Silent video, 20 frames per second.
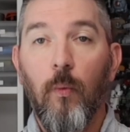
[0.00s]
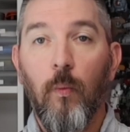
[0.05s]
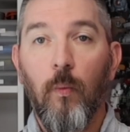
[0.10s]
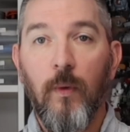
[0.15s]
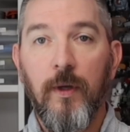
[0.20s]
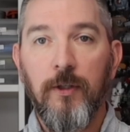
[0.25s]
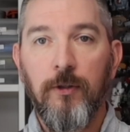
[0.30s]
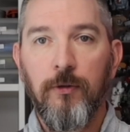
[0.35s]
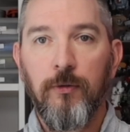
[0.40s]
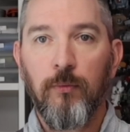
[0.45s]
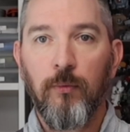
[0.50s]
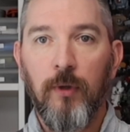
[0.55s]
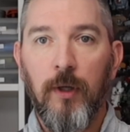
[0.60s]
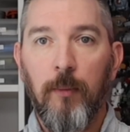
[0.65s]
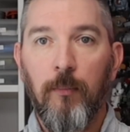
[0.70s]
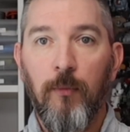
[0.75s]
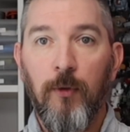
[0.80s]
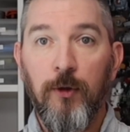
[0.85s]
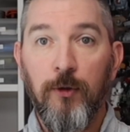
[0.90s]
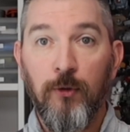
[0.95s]
When you
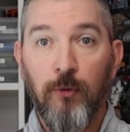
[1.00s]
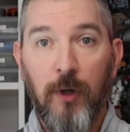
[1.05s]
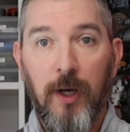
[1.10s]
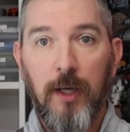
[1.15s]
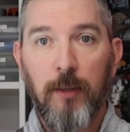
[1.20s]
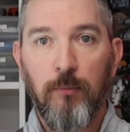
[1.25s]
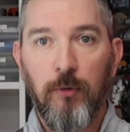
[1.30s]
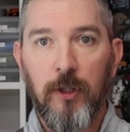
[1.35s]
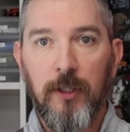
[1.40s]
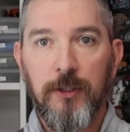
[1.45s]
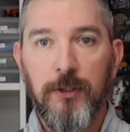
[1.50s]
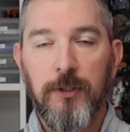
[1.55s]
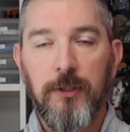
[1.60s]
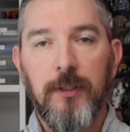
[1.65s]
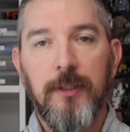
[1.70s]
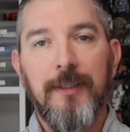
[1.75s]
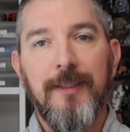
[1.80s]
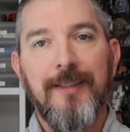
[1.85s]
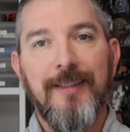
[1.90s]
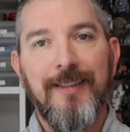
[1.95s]
rub the dry brush
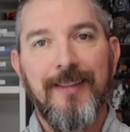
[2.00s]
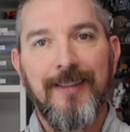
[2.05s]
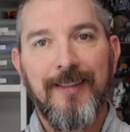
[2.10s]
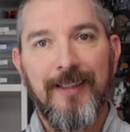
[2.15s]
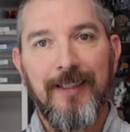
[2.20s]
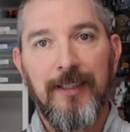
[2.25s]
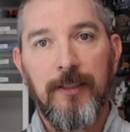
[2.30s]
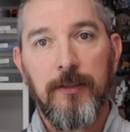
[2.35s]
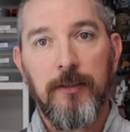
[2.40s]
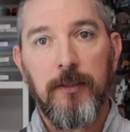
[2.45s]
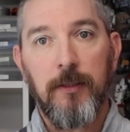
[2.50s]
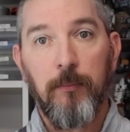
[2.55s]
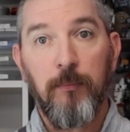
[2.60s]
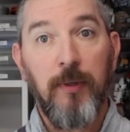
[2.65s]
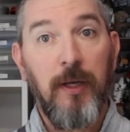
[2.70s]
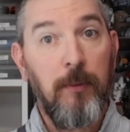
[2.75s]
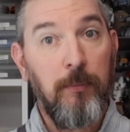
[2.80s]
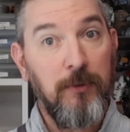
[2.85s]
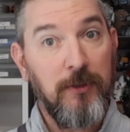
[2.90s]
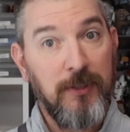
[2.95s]
against a
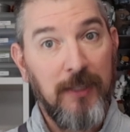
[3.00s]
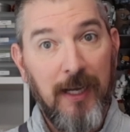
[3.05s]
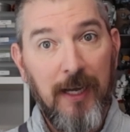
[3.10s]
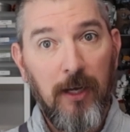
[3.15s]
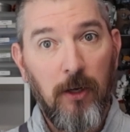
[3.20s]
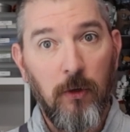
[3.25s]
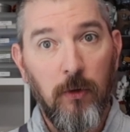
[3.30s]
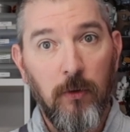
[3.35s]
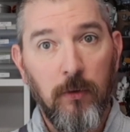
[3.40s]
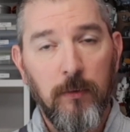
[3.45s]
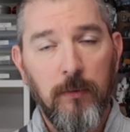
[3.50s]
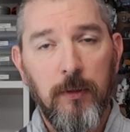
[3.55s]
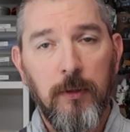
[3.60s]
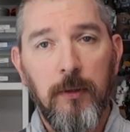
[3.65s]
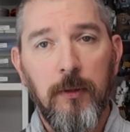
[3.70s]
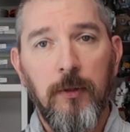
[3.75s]
paper towel,